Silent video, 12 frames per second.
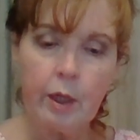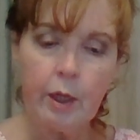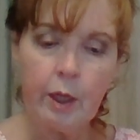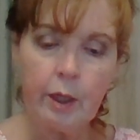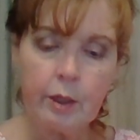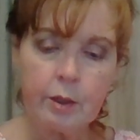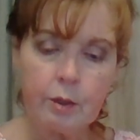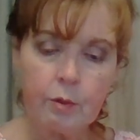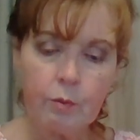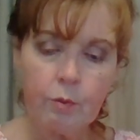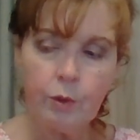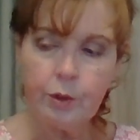And
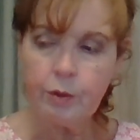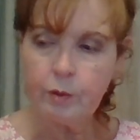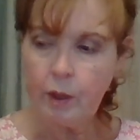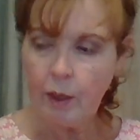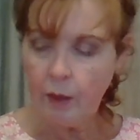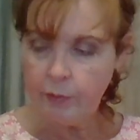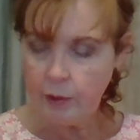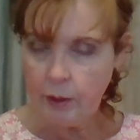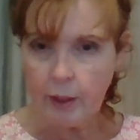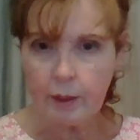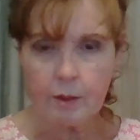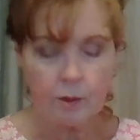when they have a
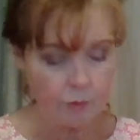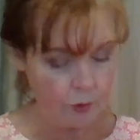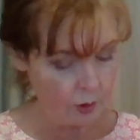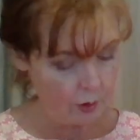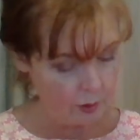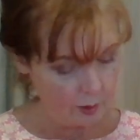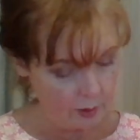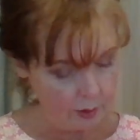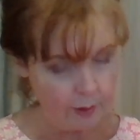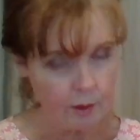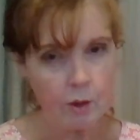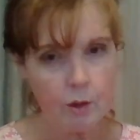list, which there's a
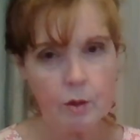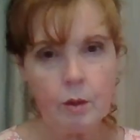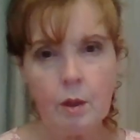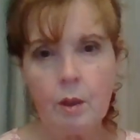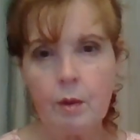list here,